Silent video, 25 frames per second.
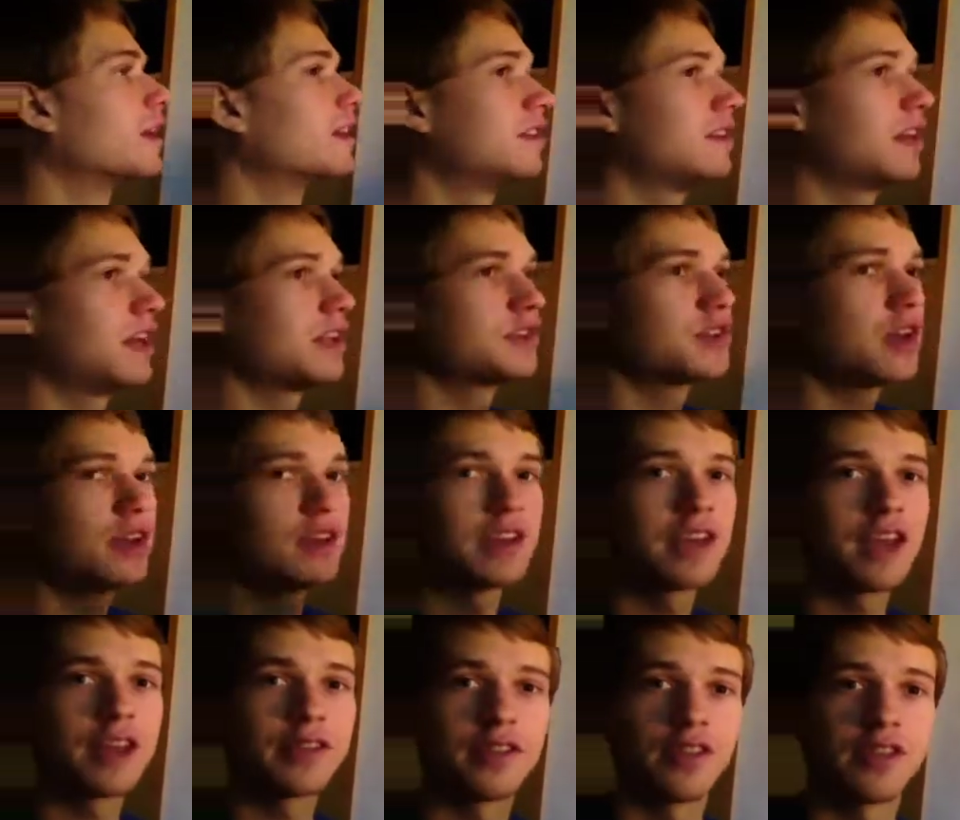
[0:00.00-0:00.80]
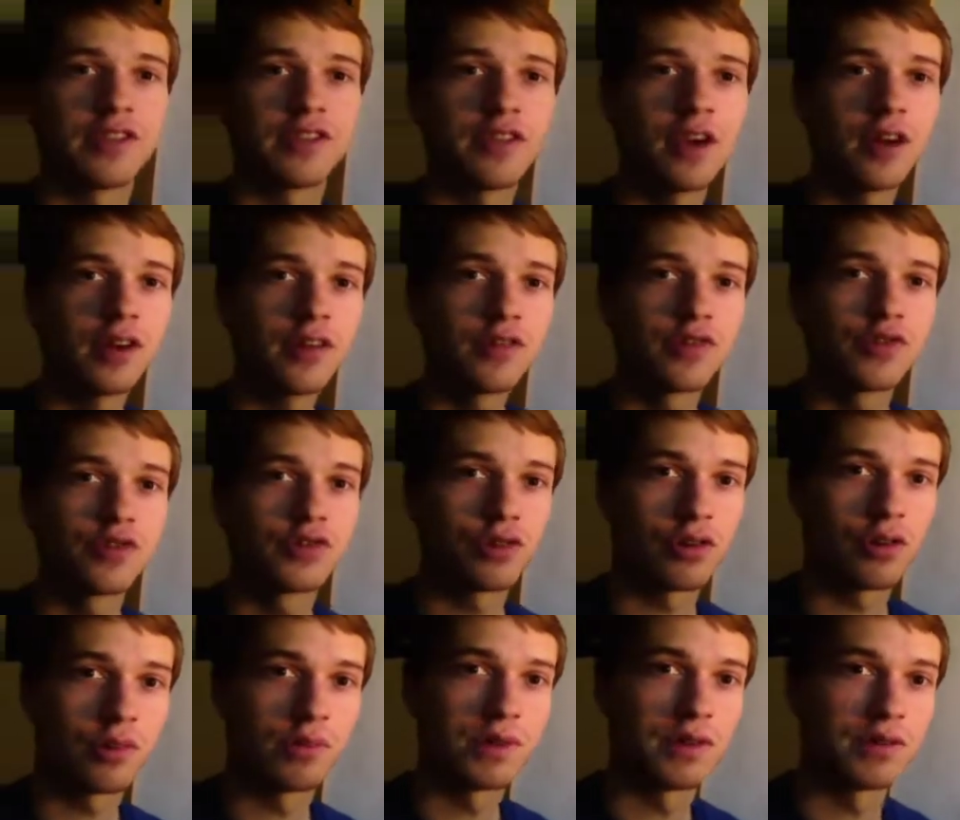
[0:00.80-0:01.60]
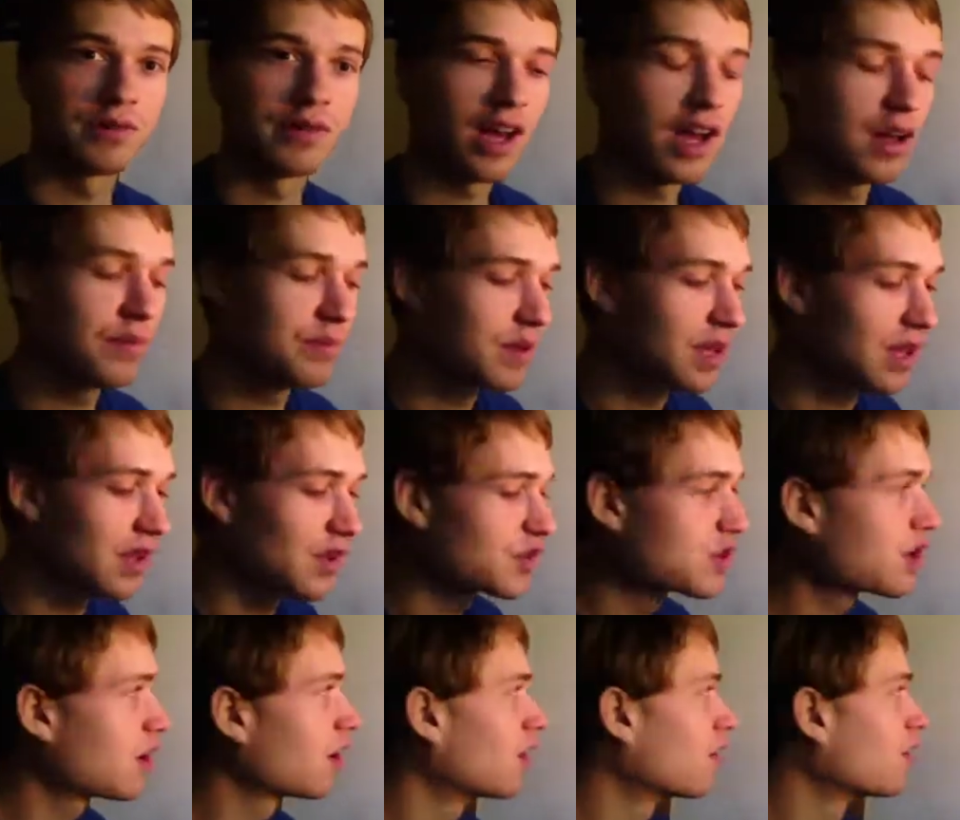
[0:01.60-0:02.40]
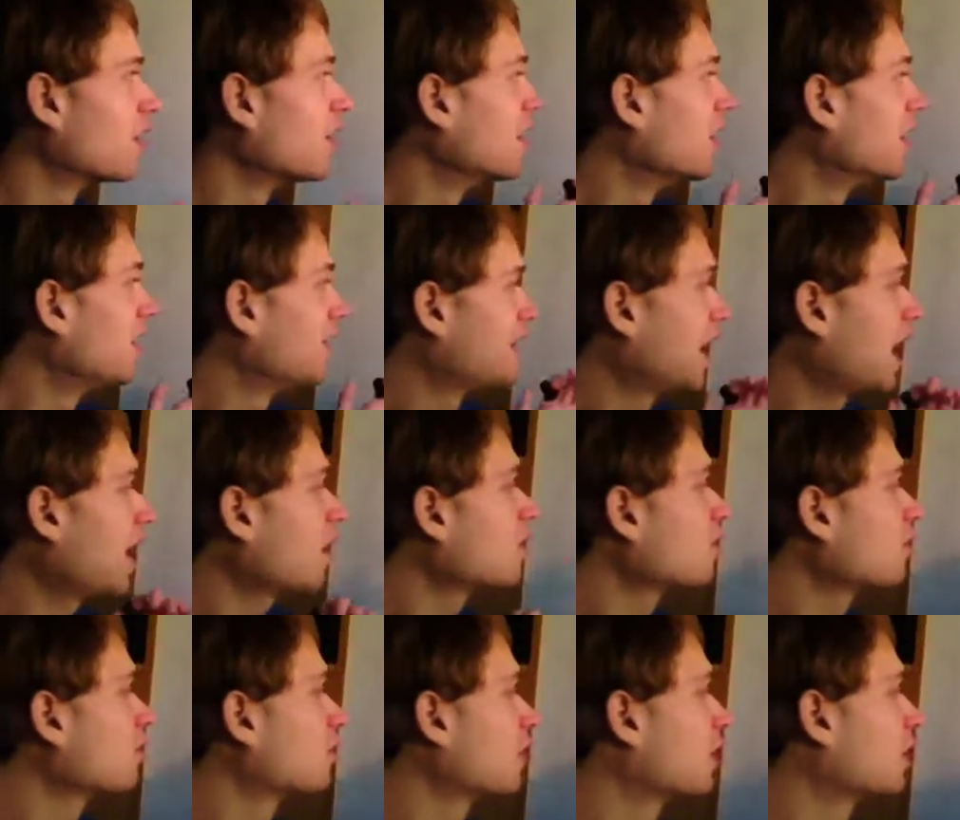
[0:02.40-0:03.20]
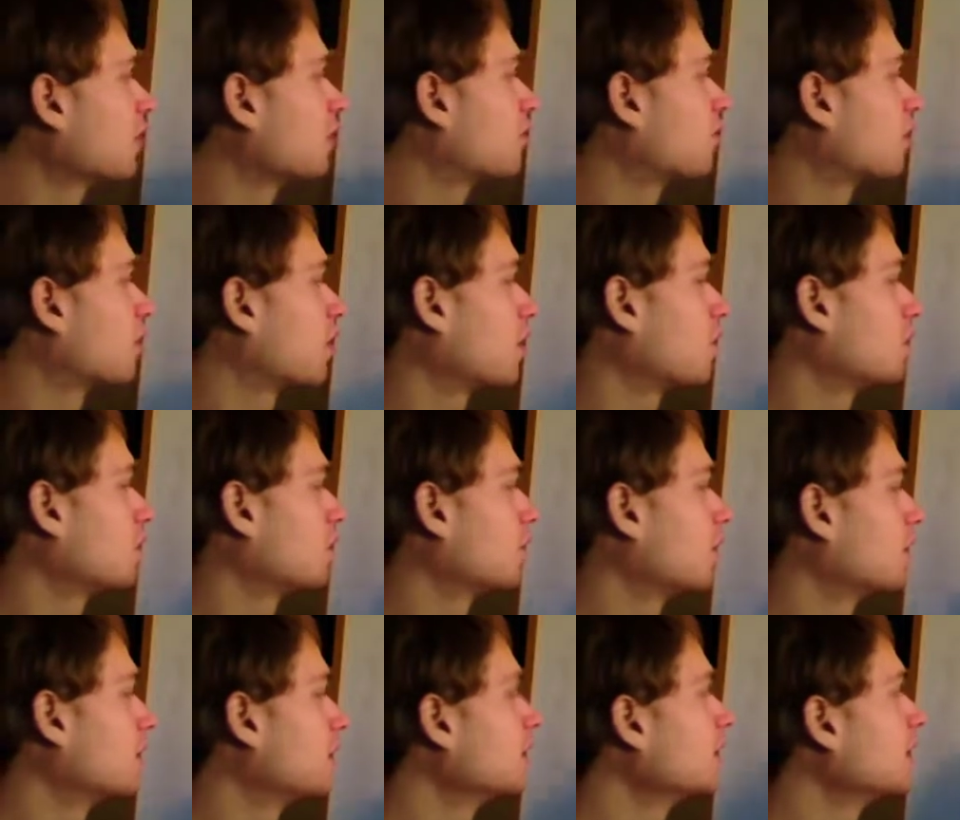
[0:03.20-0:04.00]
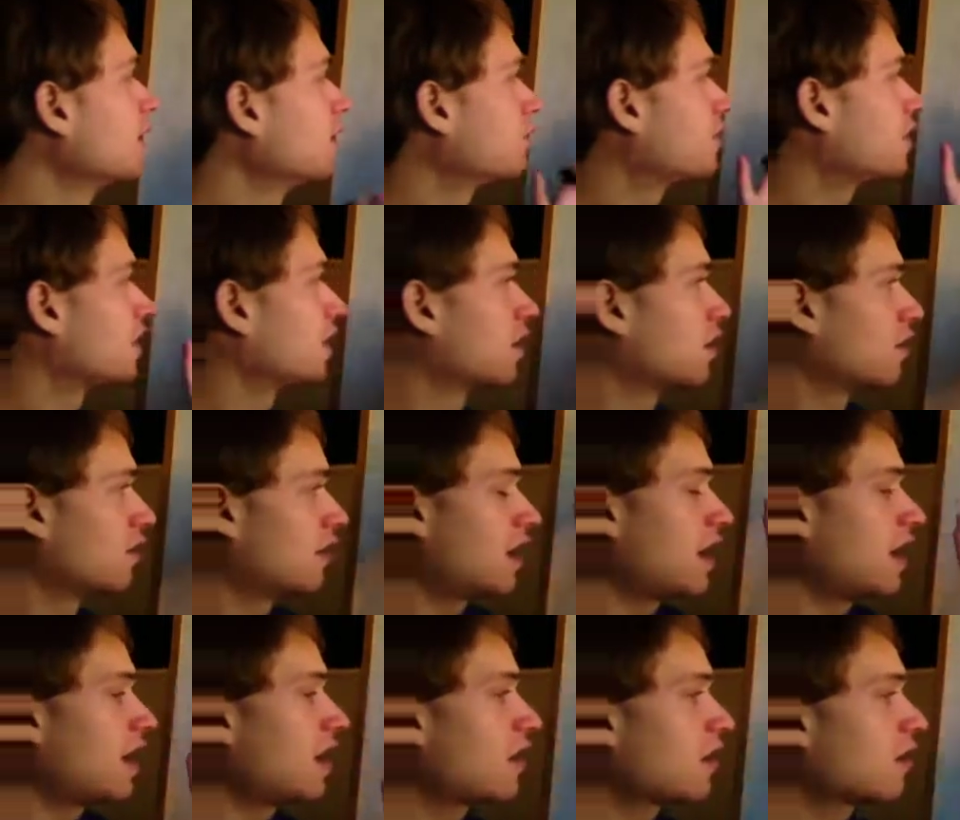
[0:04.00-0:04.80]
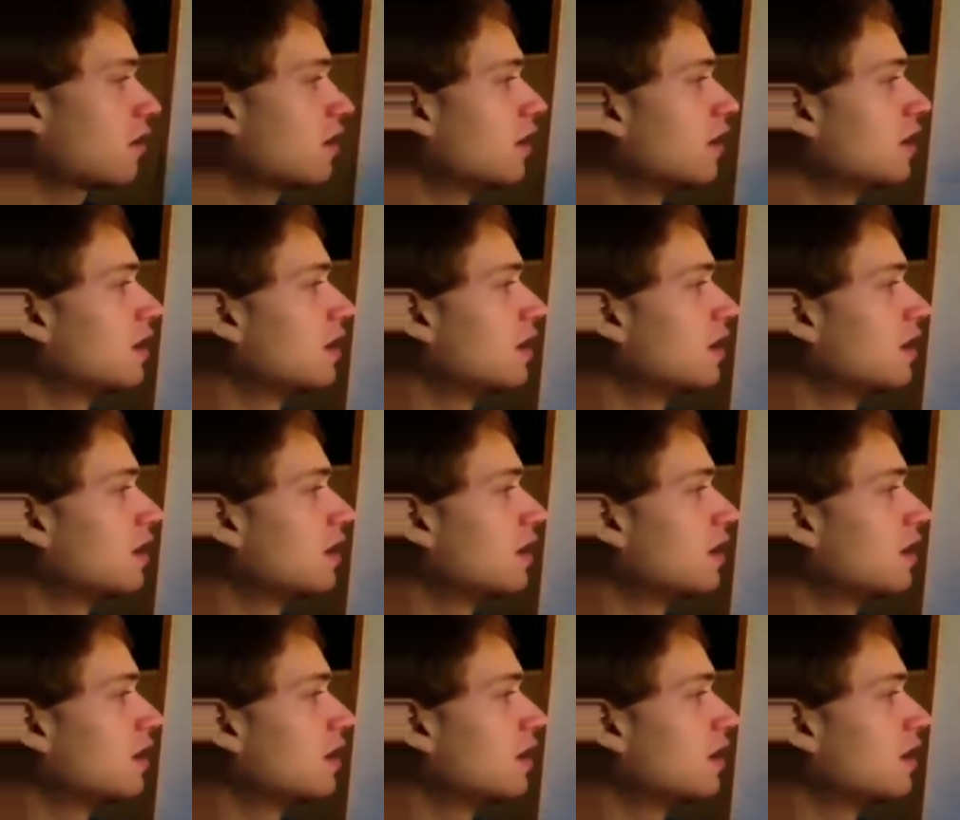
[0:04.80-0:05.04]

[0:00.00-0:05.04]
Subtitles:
That's how you get the thunderstorm developing. So that will be from lifting your air.